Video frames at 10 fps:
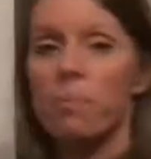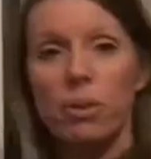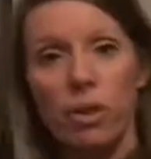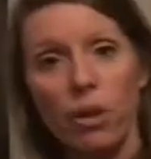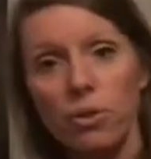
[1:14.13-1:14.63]

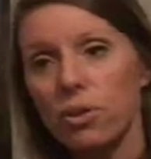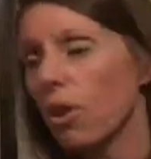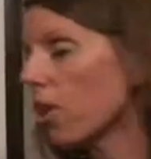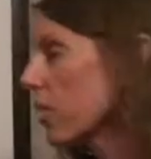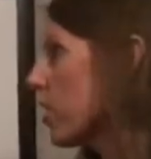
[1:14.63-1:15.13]
those
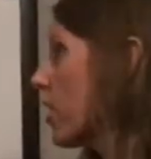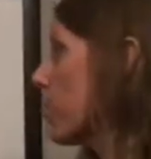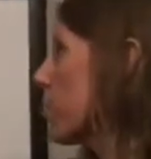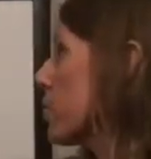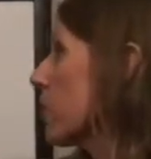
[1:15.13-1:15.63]
are the
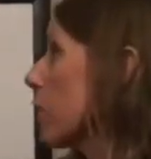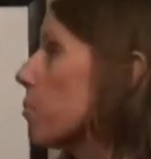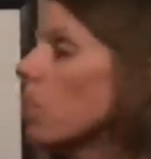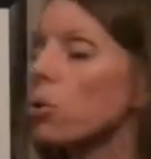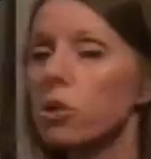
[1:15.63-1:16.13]
numbers that are
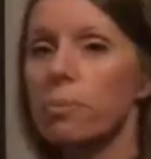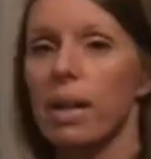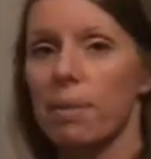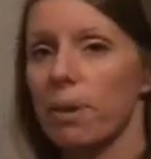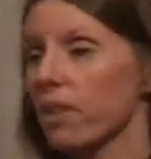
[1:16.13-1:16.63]

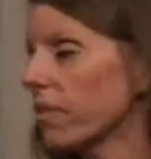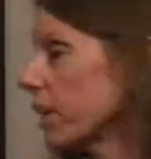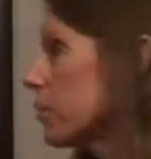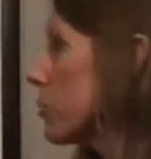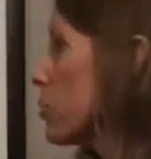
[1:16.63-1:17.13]
multiplied by the
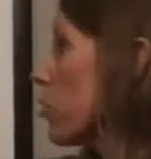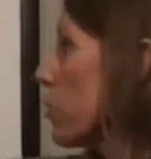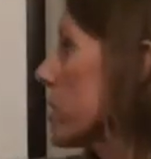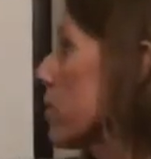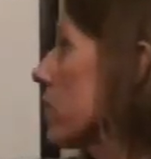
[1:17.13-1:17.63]
variables, or the
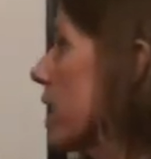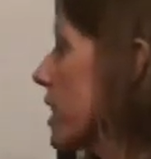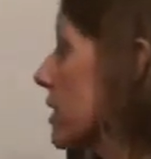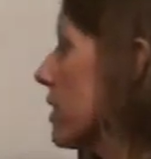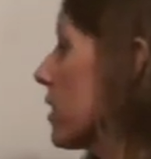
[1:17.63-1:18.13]
ones that are
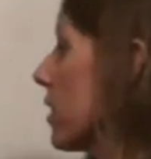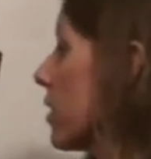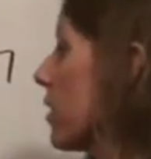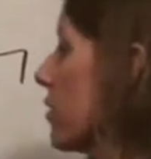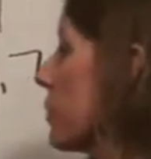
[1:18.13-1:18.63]
next to
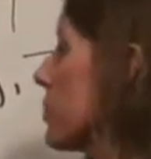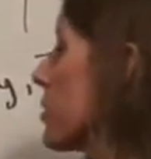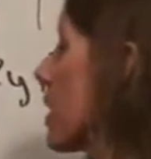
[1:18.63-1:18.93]
the variables.